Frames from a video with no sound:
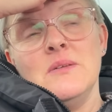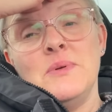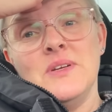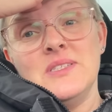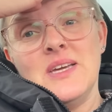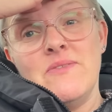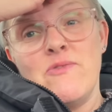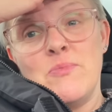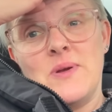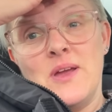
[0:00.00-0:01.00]
Be nice to have
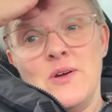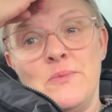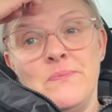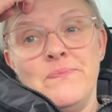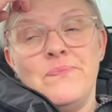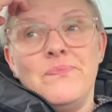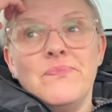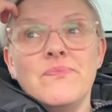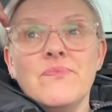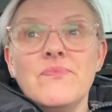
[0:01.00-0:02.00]
everybody home
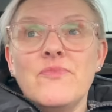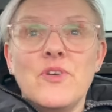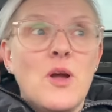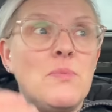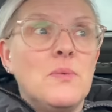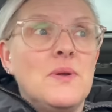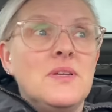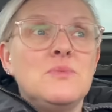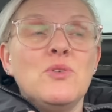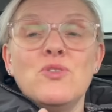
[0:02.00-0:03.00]
for a couple of
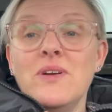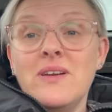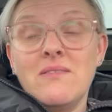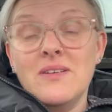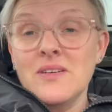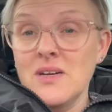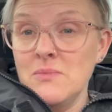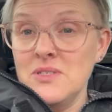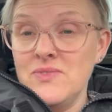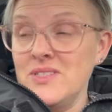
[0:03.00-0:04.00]
weeks. We've got Granny and Granda
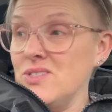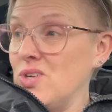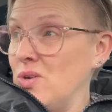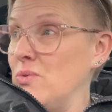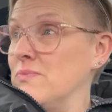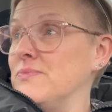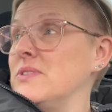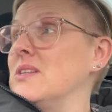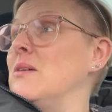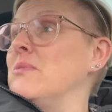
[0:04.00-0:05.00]
coming to visit too,
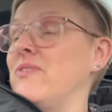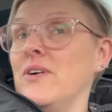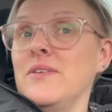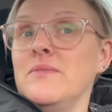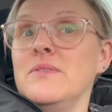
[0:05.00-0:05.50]
so that'll be fun.